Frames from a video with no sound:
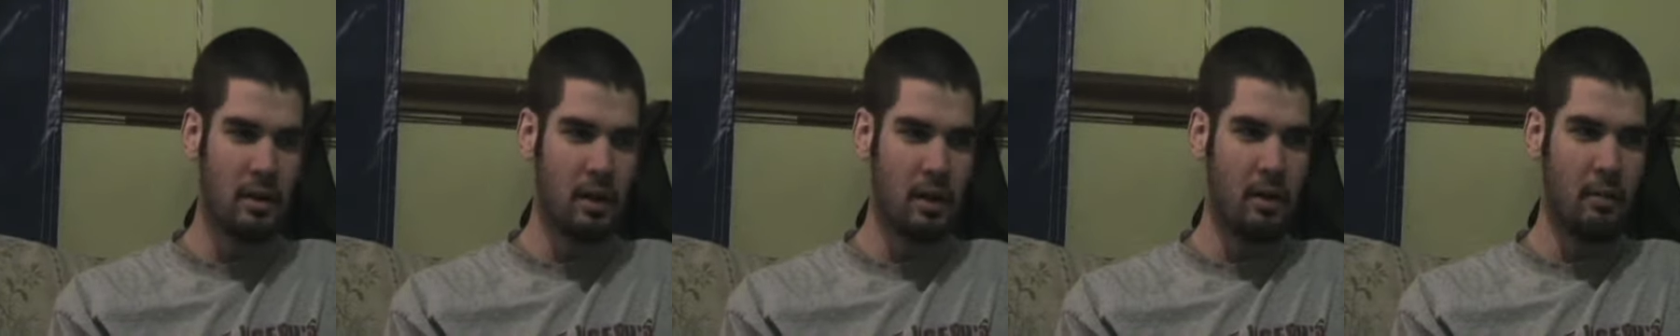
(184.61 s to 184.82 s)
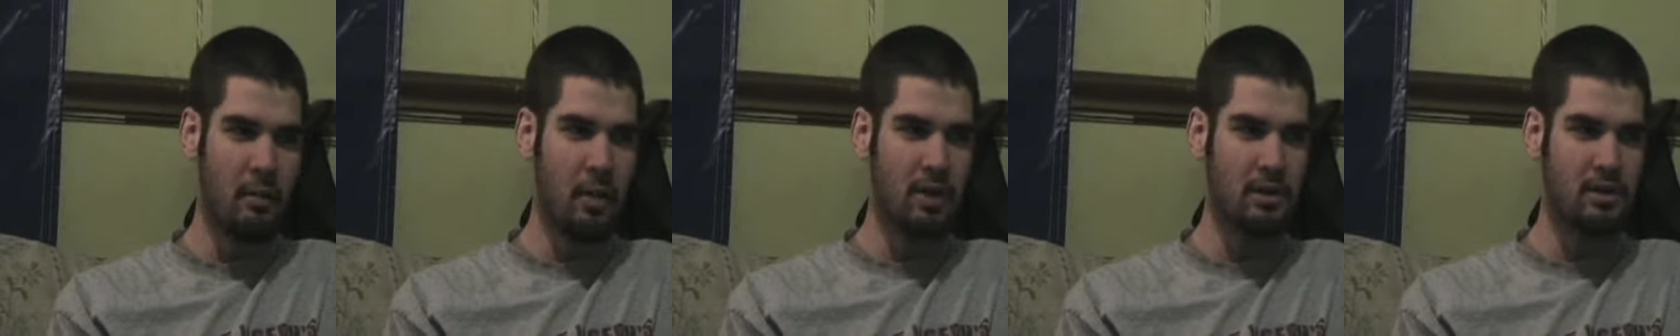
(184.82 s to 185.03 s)

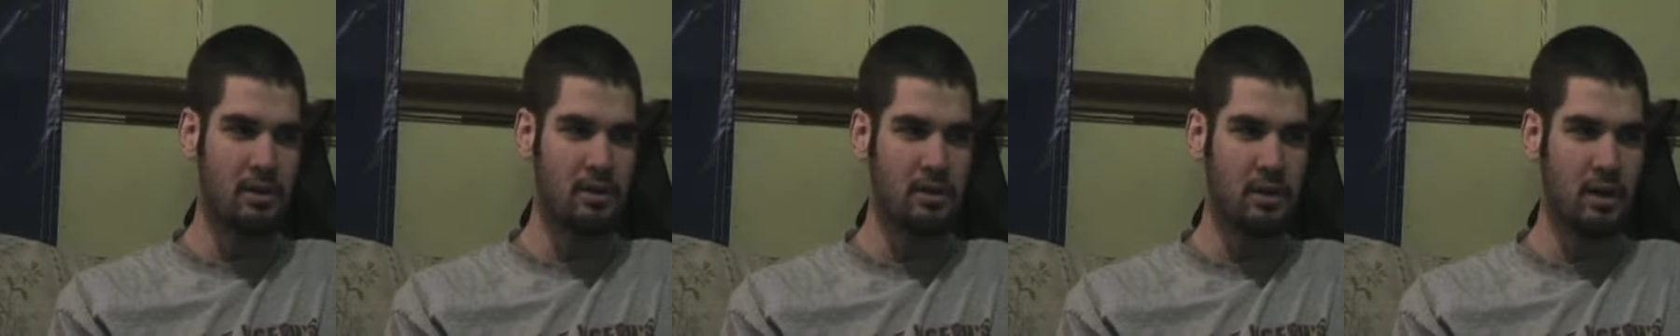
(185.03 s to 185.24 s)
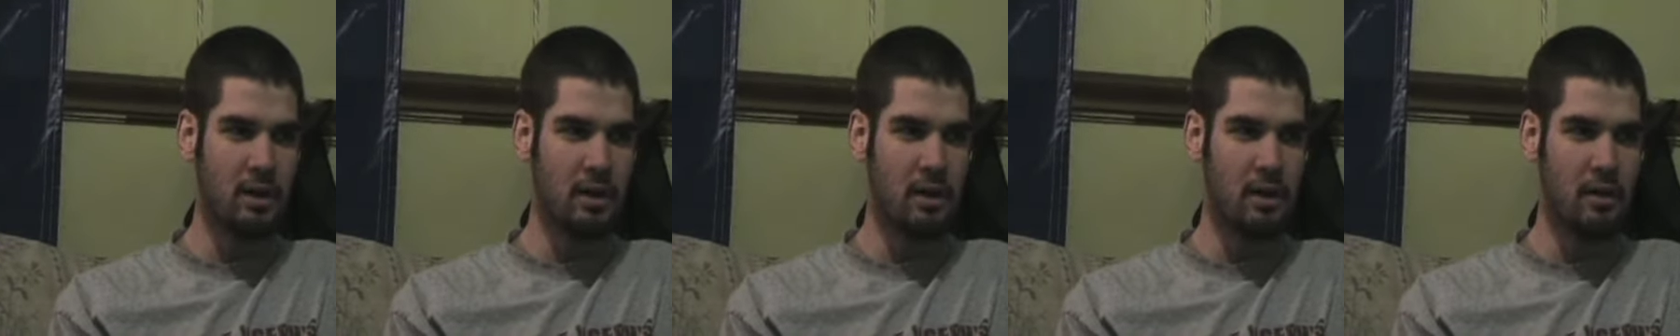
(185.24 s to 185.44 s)

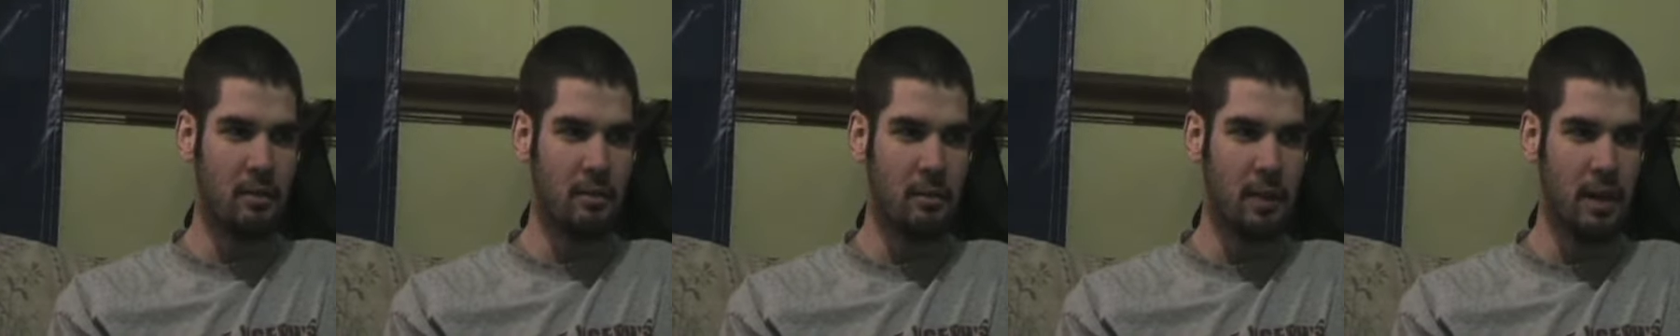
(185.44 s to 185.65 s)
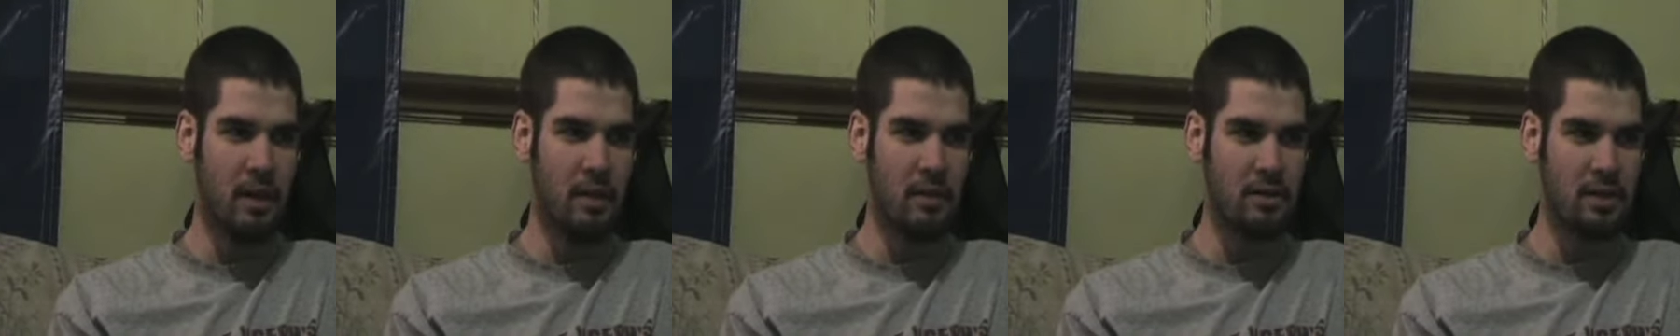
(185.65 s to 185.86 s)
amongst
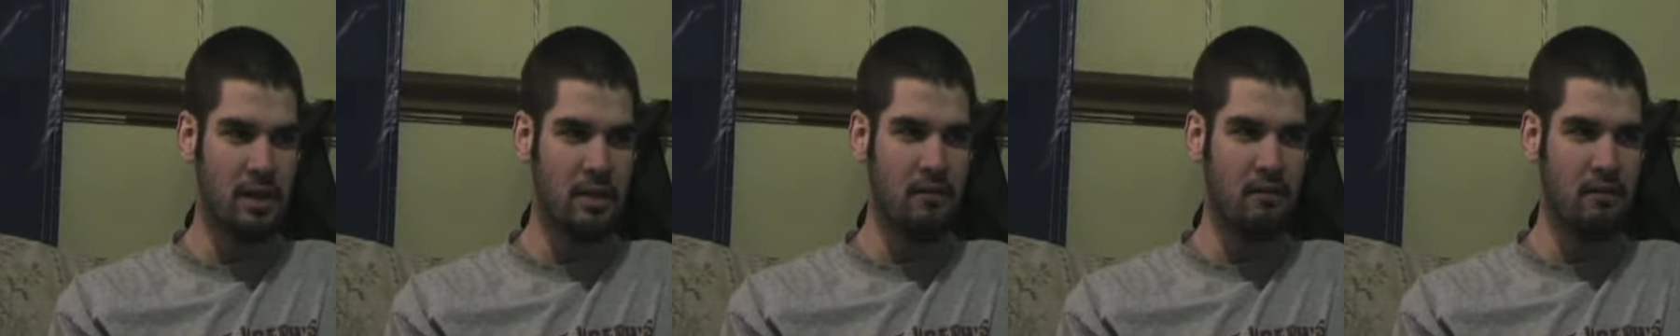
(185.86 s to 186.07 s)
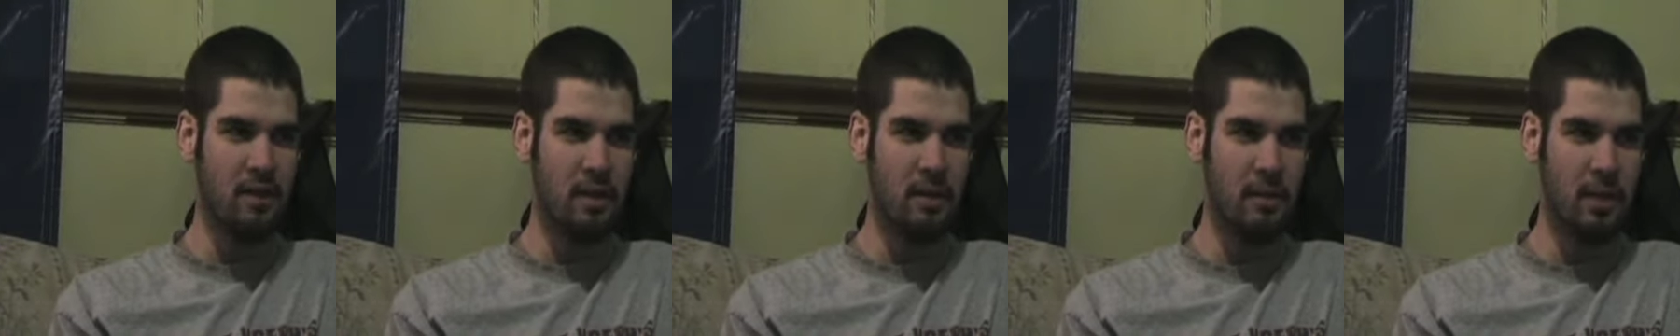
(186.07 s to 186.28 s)
males
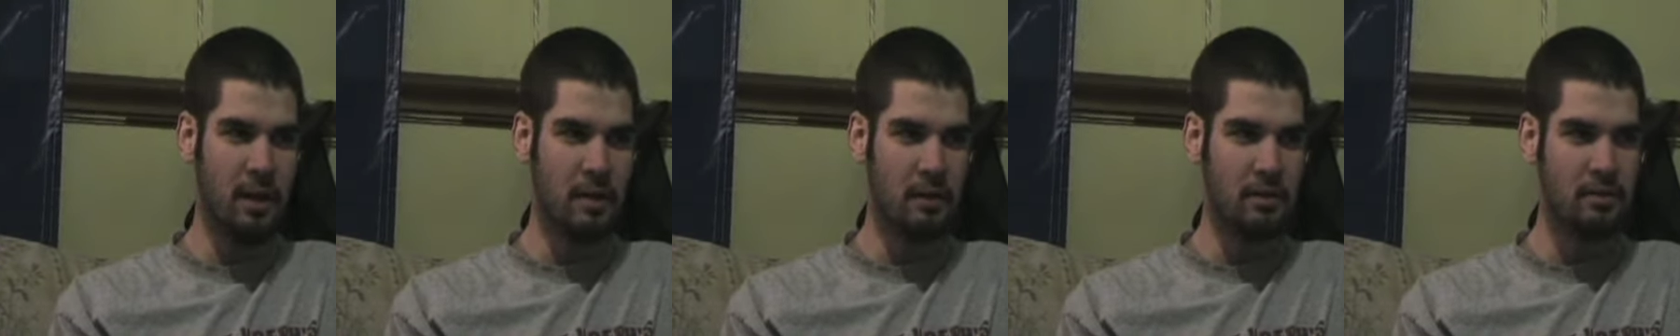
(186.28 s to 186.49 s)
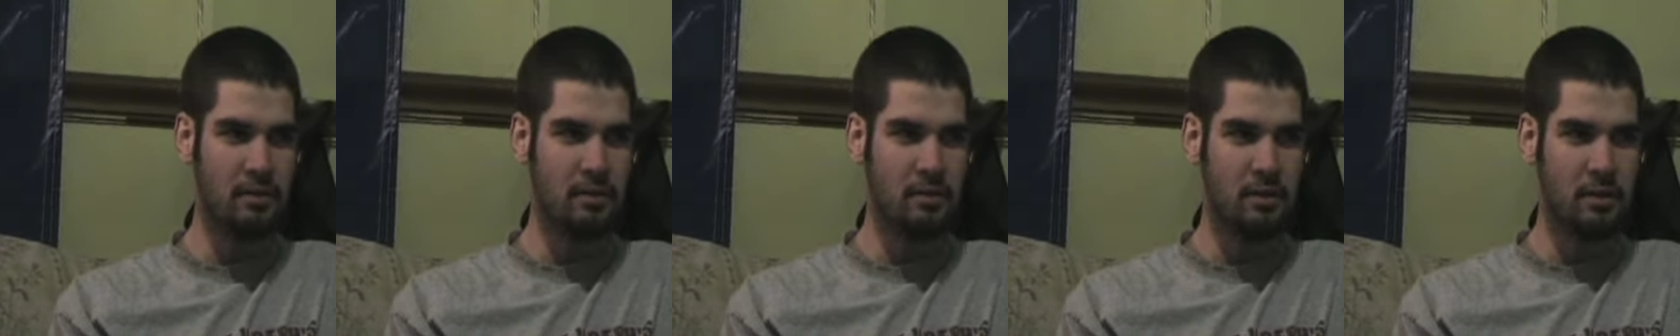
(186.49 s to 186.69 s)
and
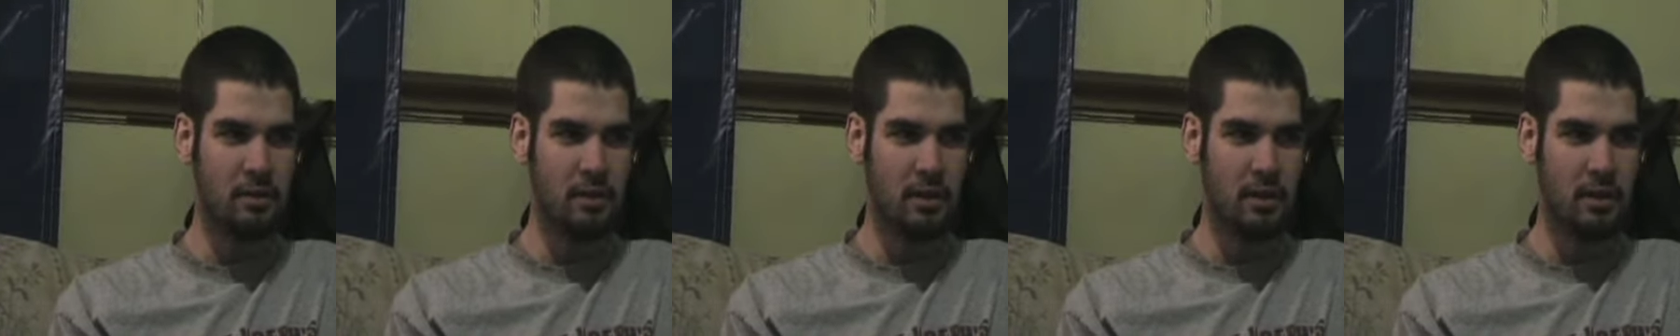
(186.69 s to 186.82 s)
females.